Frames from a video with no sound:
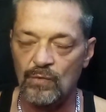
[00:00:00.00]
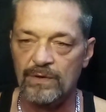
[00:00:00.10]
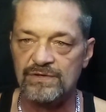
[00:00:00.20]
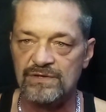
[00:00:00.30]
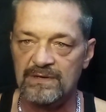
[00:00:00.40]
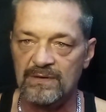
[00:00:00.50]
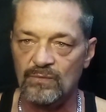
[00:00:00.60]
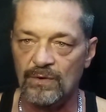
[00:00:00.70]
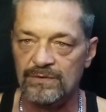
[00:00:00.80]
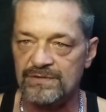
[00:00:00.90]
question,
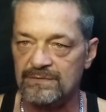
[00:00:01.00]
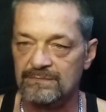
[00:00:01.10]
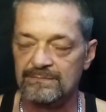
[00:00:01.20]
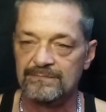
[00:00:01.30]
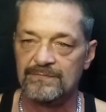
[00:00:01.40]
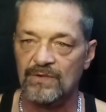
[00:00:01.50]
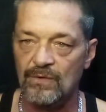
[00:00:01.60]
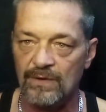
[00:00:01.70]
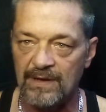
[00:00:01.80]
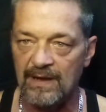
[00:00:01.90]
and we're just
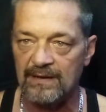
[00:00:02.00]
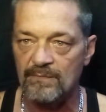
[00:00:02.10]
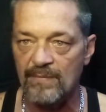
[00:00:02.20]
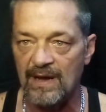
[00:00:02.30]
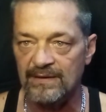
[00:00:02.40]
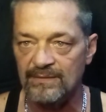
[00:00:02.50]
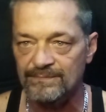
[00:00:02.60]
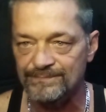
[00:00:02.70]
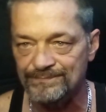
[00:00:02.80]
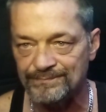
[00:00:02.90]
going to kind of combine
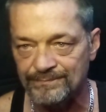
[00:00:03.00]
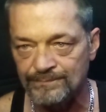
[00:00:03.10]
them.